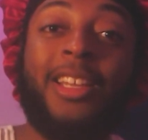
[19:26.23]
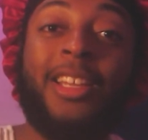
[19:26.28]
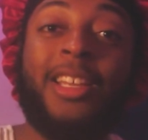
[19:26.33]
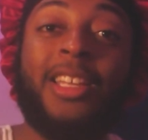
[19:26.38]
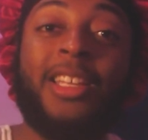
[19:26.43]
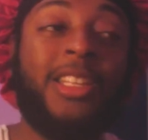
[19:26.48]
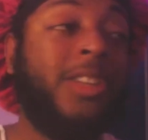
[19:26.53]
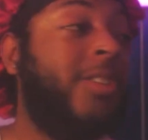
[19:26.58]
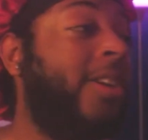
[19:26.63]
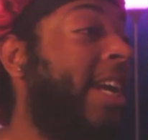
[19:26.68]

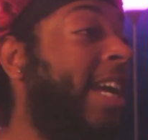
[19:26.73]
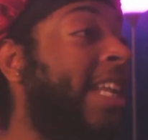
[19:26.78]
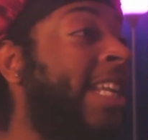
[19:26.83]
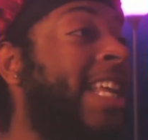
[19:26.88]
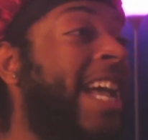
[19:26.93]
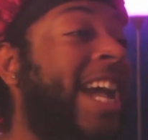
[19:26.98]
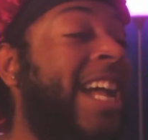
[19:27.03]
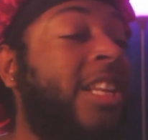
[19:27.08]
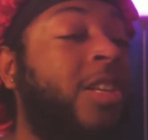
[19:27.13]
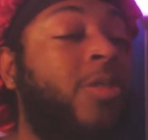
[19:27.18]
You're in
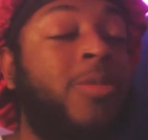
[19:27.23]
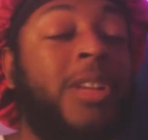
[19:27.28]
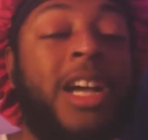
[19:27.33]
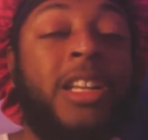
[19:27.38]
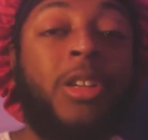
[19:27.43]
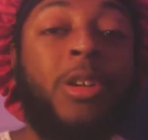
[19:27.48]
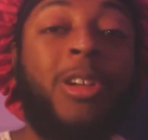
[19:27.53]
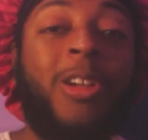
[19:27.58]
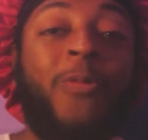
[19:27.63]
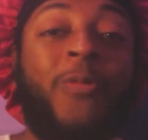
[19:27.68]
it. How do you
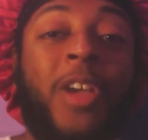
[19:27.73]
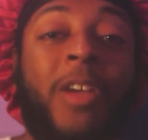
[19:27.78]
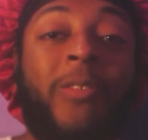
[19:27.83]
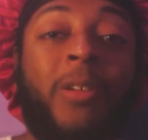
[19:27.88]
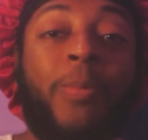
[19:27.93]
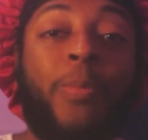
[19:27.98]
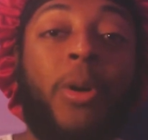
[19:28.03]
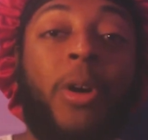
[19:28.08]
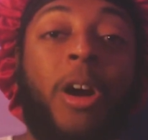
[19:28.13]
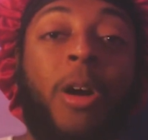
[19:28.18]
not know your
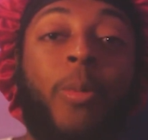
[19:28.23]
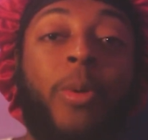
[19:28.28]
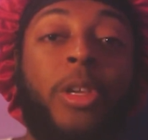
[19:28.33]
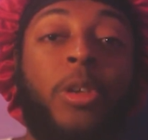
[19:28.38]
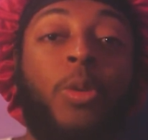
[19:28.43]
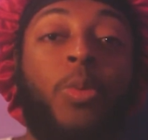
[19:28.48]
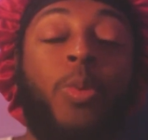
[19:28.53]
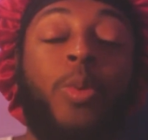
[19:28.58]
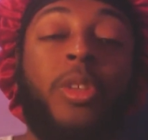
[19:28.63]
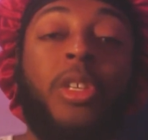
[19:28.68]
favorite part
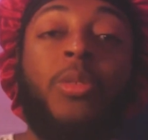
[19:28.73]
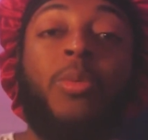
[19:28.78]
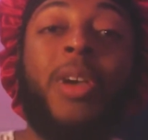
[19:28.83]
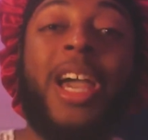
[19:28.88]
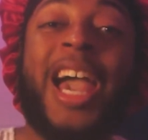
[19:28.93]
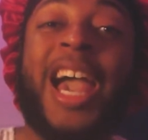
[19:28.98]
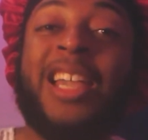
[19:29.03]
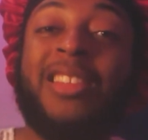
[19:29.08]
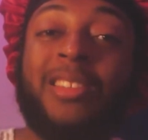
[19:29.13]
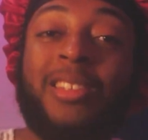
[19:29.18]
when you
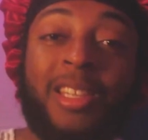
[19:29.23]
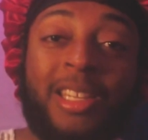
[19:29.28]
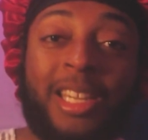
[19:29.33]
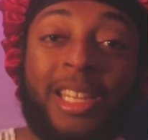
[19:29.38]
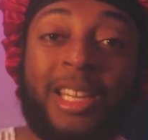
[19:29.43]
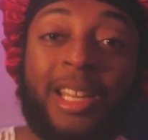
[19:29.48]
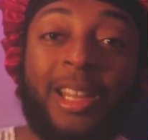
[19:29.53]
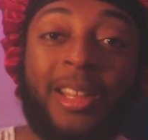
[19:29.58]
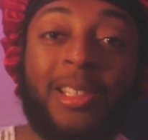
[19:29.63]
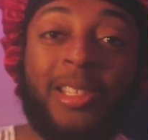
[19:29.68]
acting
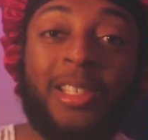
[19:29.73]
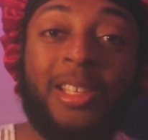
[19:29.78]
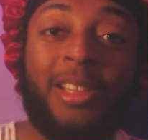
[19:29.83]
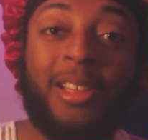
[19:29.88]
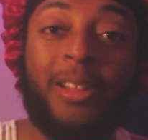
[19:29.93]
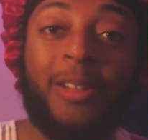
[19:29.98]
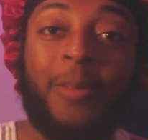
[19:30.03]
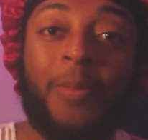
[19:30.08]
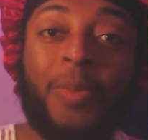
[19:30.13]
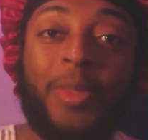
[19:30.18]
in it?
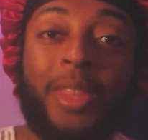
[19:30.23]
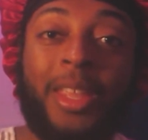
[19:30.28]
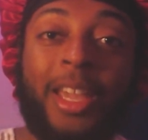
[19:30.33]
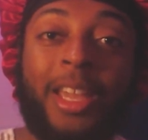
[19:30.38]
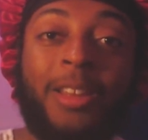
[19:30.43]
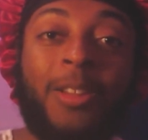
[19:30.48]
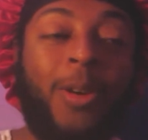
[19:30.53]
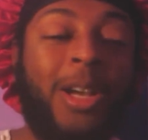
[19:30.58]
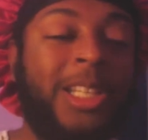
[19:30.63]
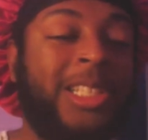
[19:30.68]

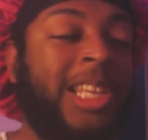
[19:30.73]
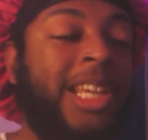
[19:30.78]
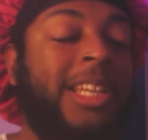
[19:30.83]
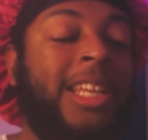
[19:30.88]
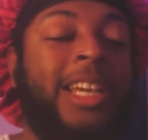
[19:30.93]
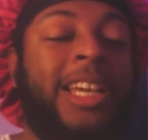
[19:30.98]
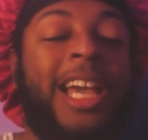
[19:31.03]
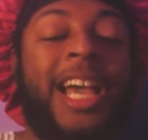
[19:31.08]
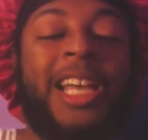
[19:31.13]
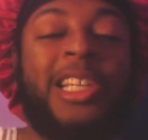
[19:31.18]
You know, that's like
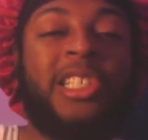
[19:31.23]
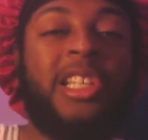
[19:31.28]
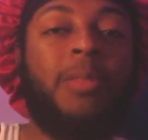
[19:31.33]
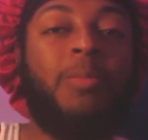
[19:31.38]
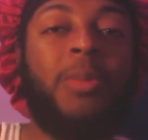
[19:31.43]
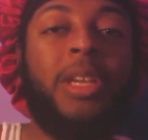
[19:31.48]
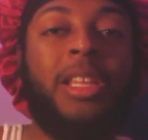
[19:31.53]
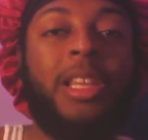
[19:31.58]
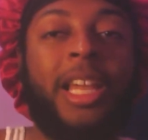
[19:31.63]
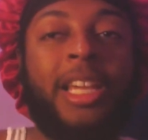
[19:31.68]
nigga
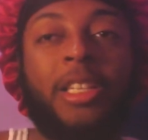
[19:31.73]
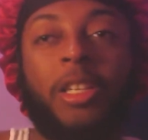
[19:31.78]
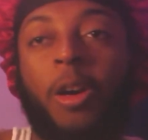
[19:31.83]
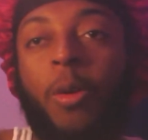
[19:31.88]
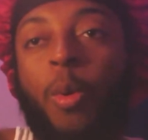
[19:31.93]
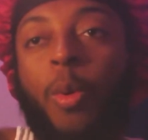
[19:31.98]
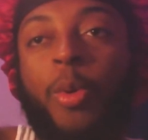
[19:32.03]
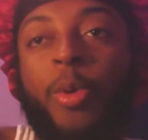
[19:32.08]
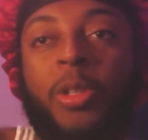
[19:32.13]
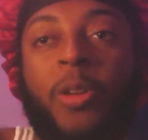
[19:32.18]
asking me, like,
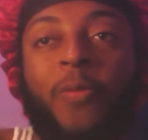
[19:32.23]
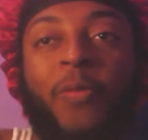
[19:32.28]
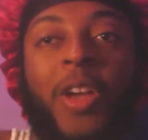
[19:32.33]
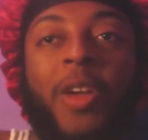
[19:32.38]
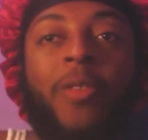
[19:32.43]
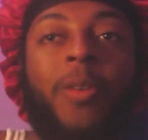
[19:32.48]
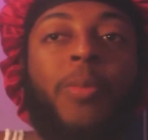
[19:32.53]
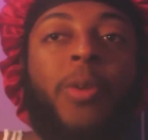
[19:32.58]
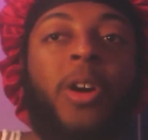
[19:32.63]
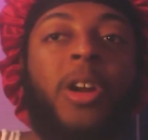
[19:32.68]
yo, what was your
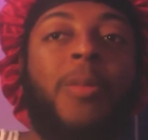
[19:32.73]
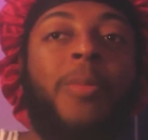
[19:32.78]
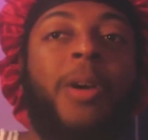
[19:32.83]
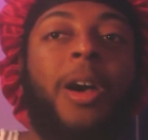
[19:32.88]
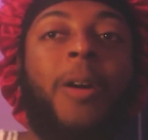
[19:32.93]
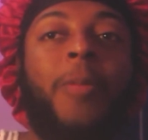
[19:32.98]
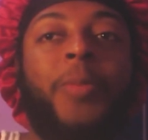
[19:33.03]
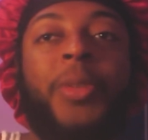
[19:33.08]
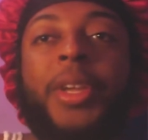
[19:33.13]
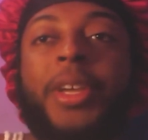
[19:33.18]
favorite part
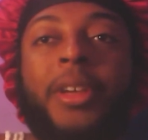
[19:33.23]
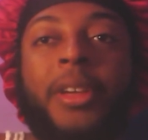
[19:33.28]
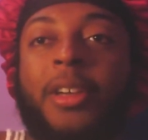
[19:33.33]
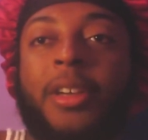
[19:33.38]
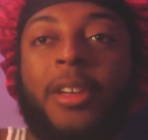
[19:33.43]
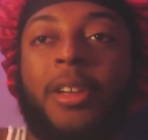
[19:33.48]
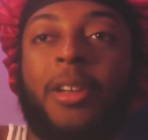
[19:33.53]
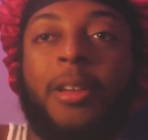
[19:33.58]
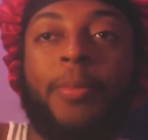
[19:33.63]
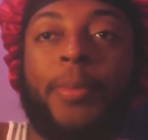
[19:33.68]
about
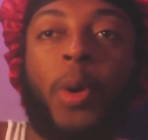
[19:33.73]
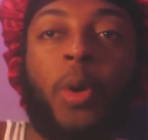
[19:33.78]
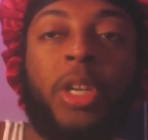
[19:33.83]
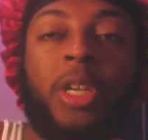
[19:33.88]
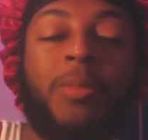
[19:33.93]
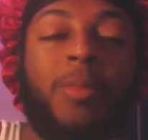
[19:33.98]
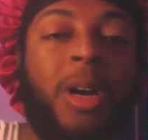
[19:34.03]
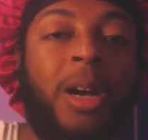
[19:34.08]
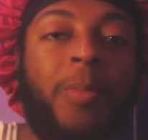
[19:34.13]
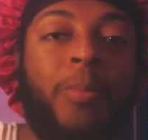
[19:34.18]

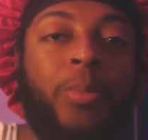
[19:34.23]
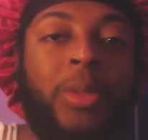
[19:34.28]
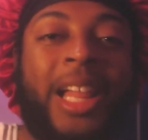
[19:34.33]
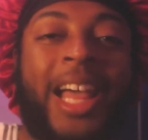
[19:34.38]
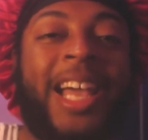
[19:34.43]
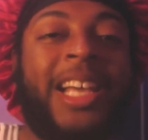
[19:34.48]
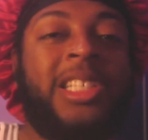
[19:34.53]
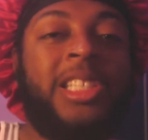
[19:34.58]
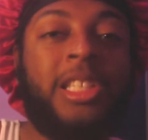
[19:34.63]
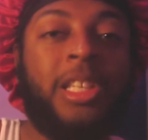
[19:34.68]
Pokemon
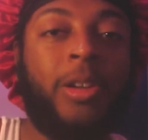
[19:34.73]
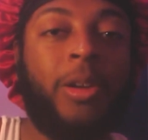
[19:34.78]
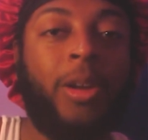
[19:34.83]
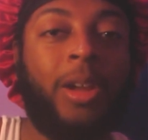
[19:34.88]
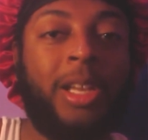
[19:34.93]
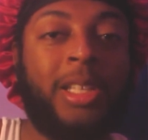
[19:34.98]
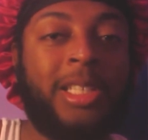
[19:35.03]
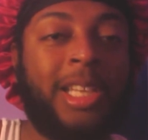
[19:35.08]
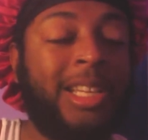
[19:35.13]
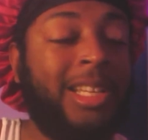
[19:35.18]
Black
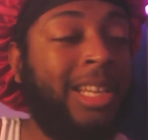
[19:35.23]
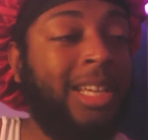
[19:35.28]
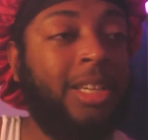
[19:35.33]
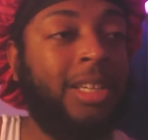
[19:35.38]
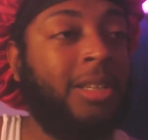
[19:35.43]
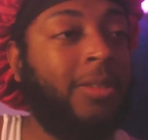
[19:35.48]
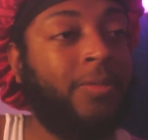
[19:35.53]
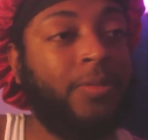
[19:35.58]
series? Like, nigga,